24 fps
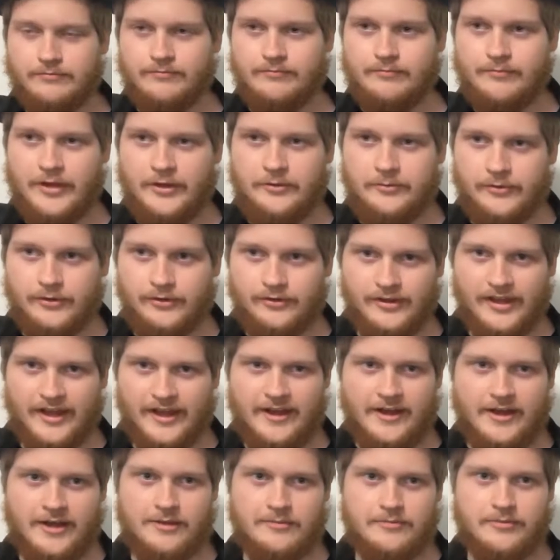Bambu
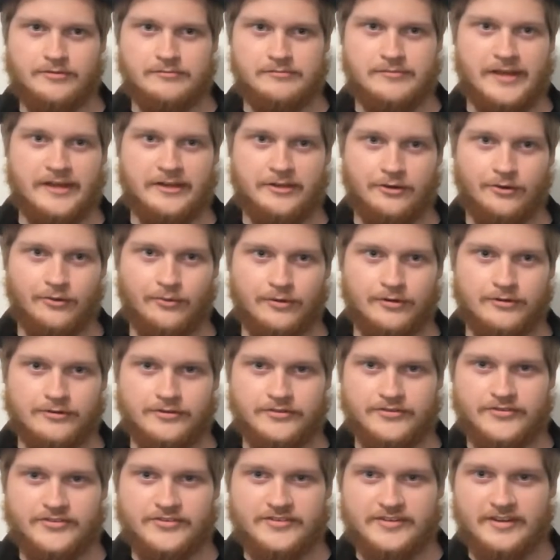Lab and Maker
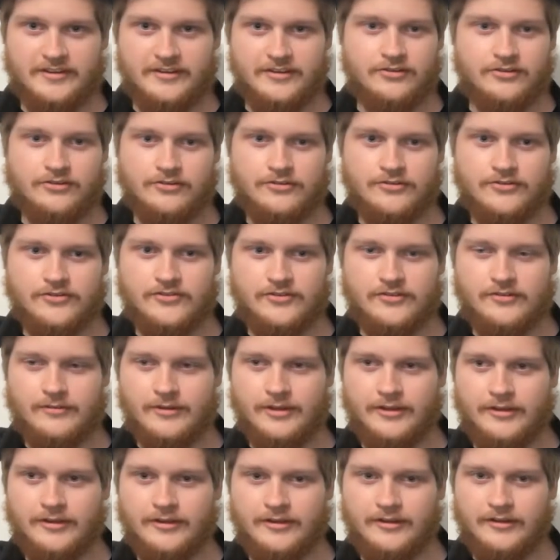World stickers.
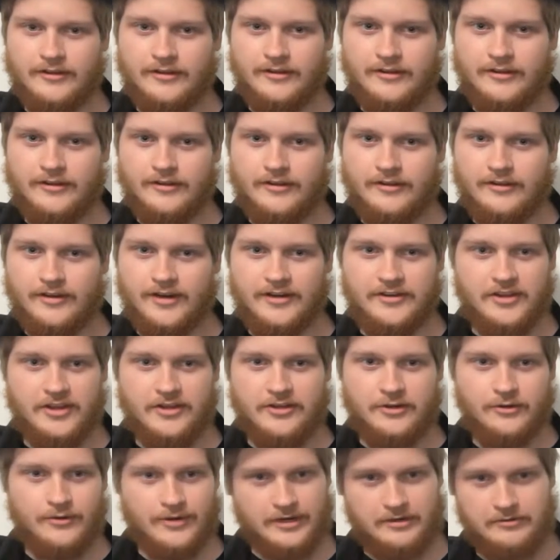And I thought,
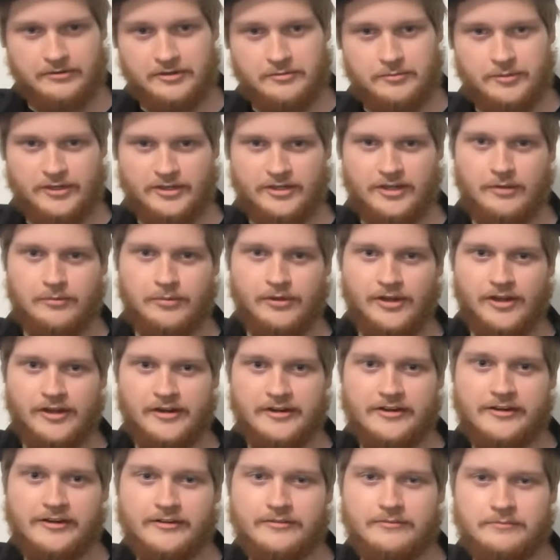you know what, I'm going to put a couple
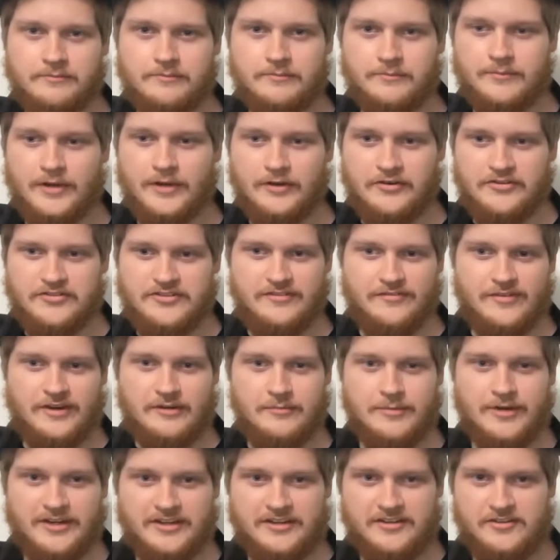on here. I want to see if
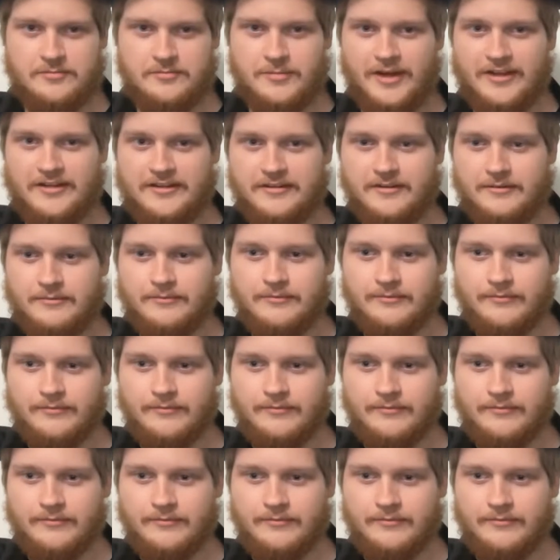anybody can spot them.